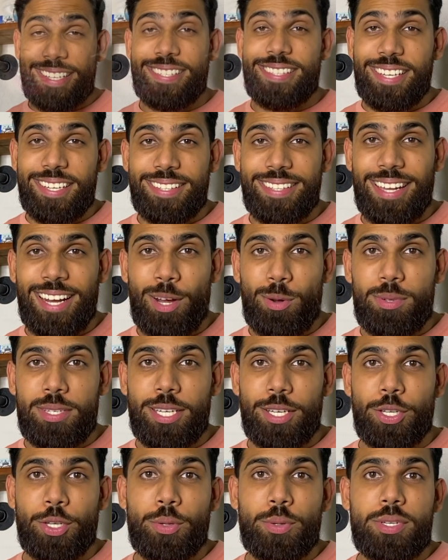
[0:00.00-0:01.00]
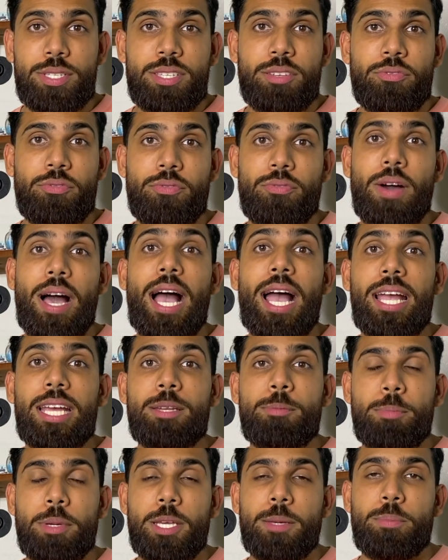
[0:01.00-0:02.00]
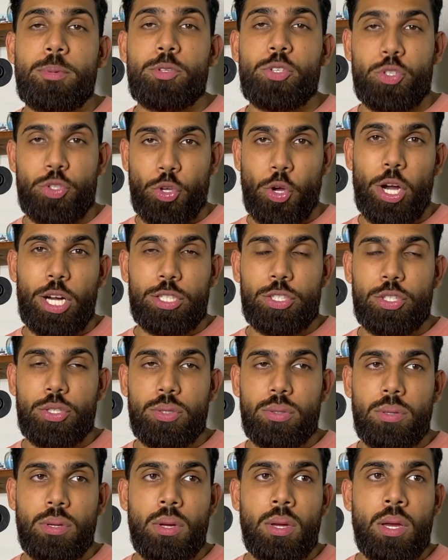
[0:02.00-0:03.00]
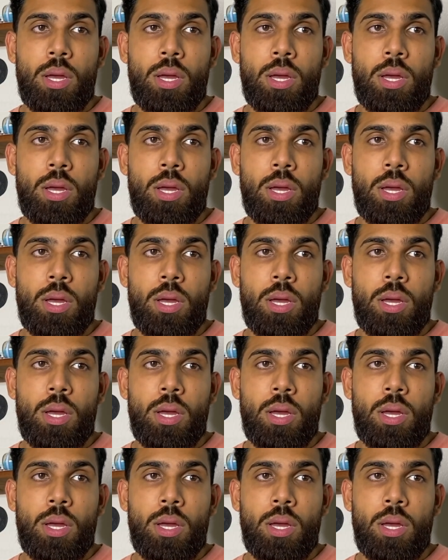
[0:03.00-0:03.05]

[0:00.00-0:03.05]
thing that I would tell you is to find people to talk to,